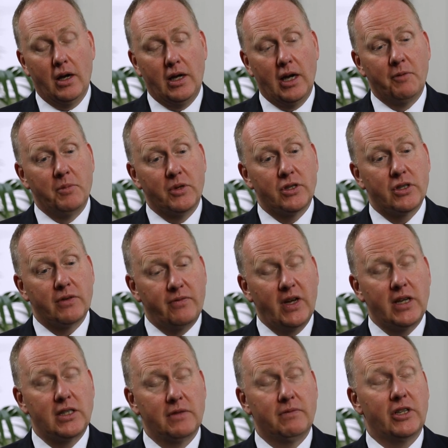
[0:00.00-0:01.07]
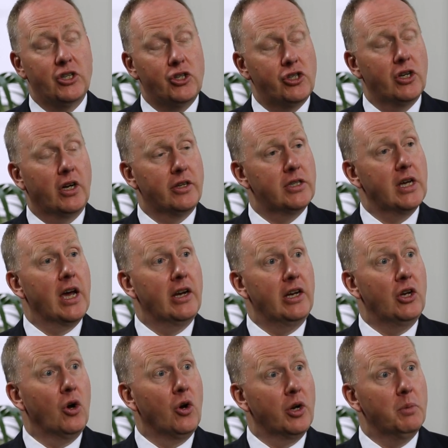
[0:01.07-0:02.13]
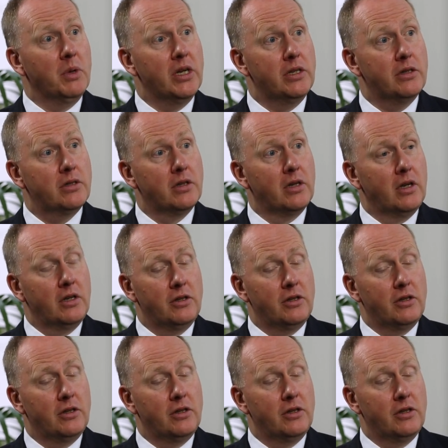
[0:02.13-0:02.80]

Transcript: governments effectively shut down economies